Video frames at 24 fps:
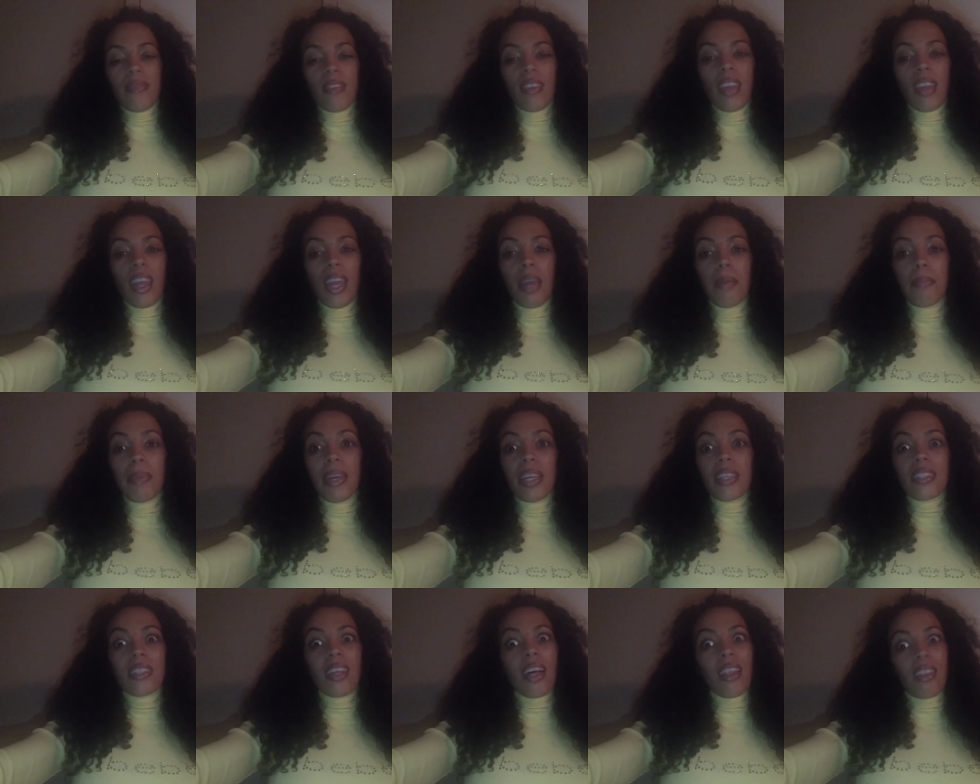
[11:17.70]
it
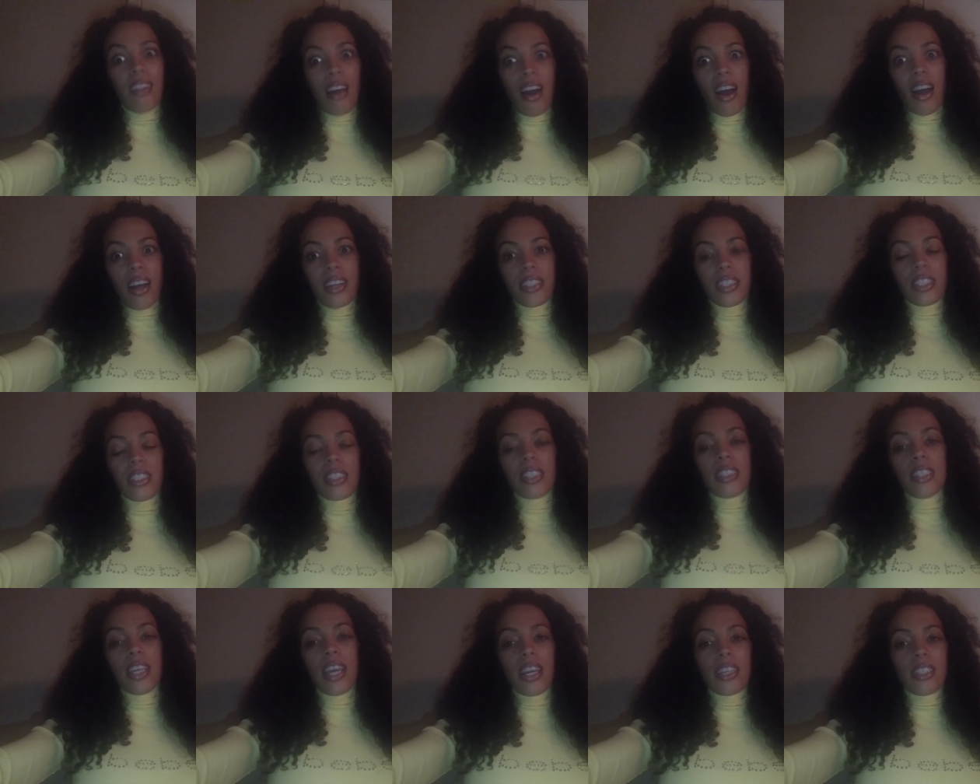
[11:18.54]
means a lot just
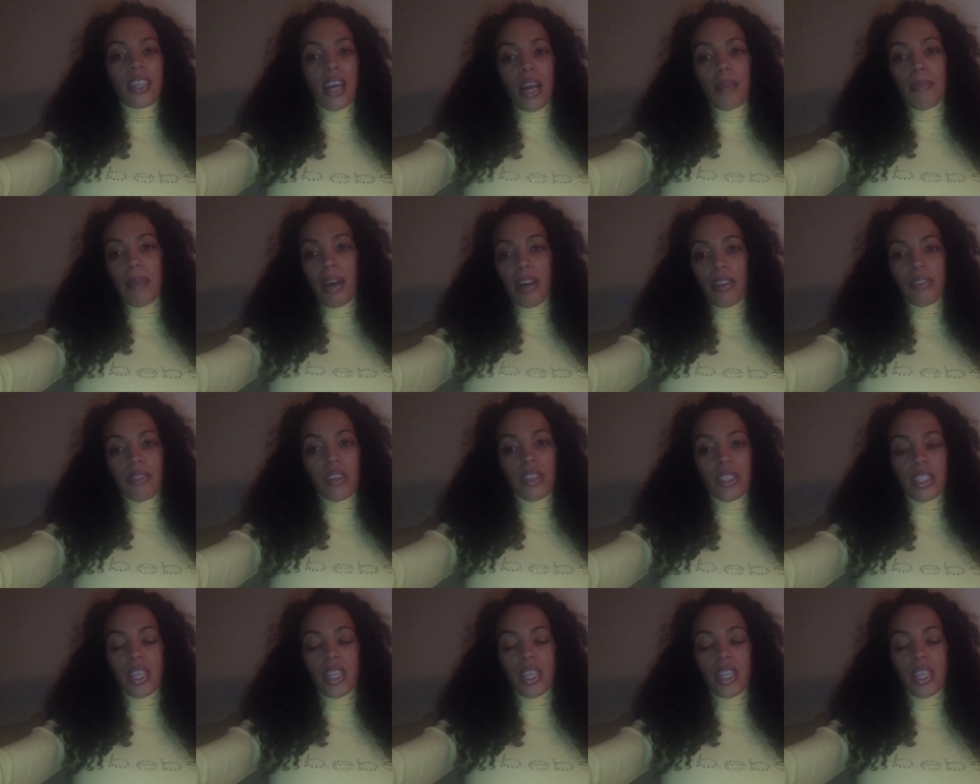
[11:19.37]
to take time out of your